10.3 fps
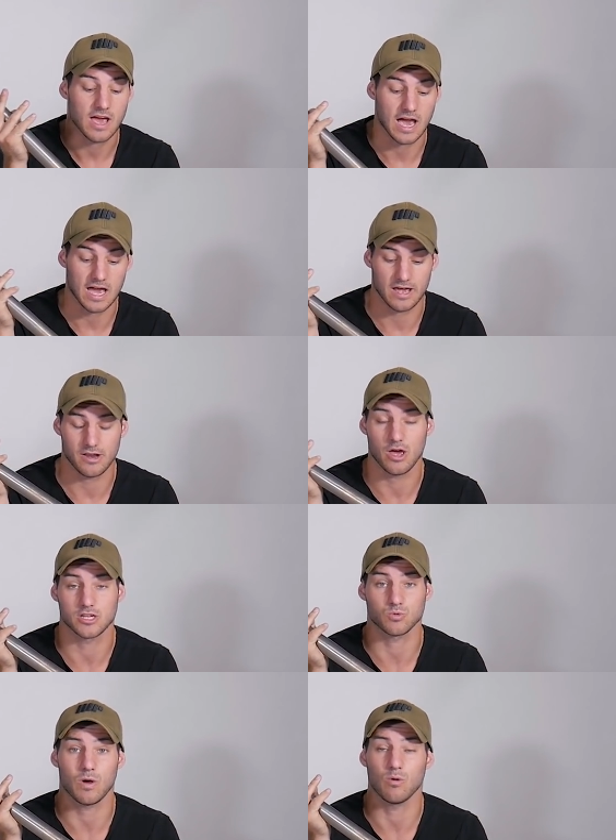And
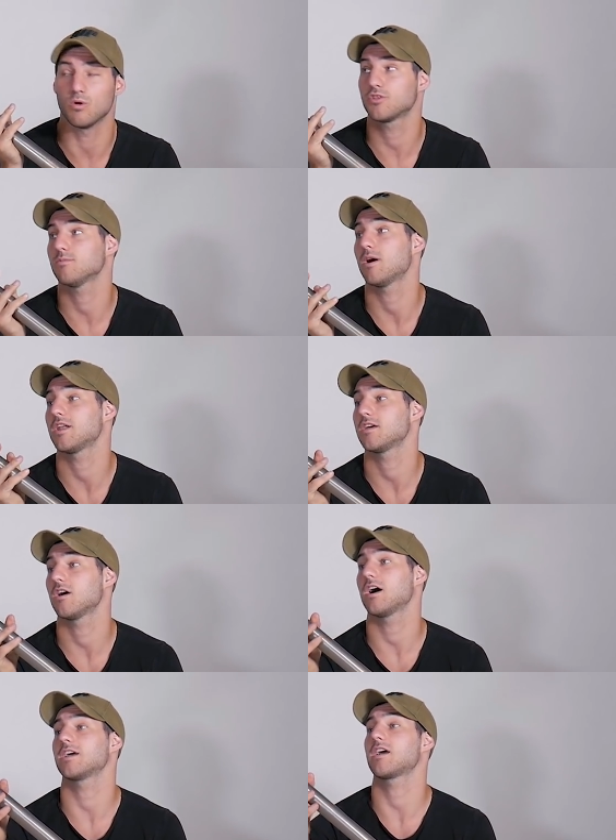it's well worth the money.
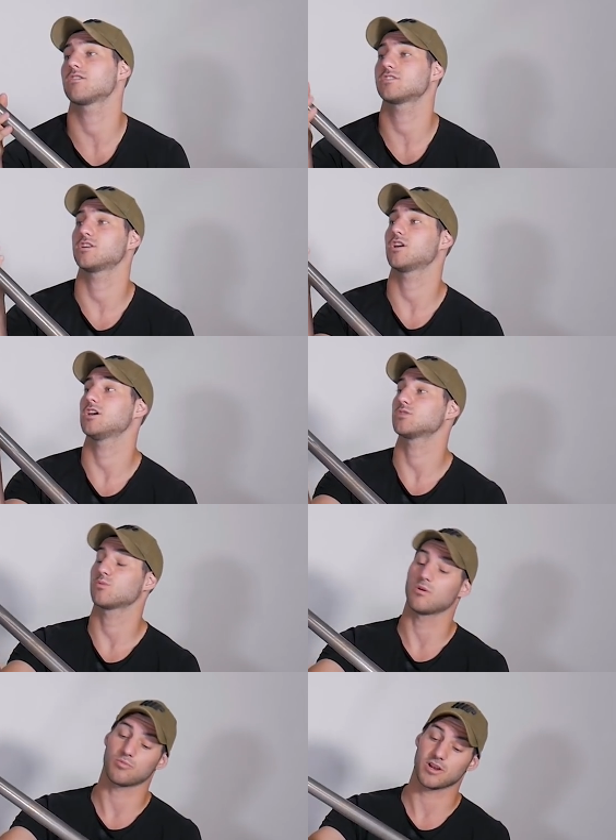I guarantee you guys will
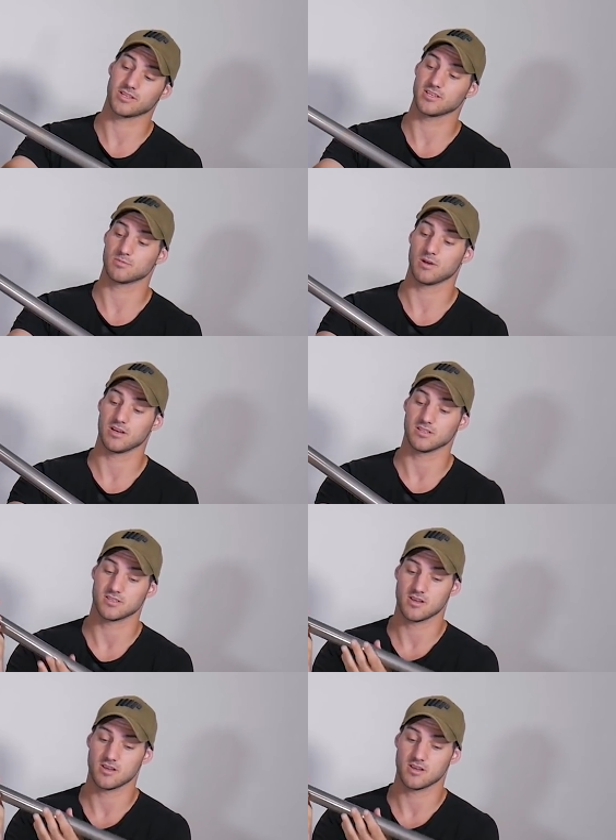not break these bars.